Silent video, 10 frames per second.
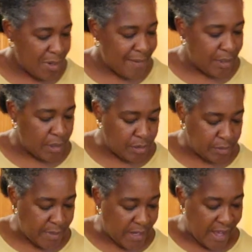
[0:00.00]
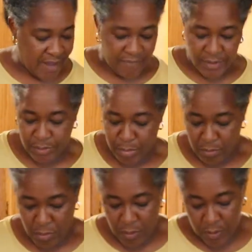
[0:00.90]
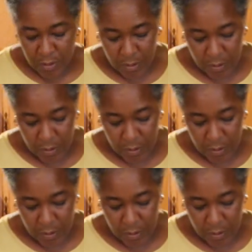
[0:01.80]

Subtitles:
Probably going to use about half of this big boy.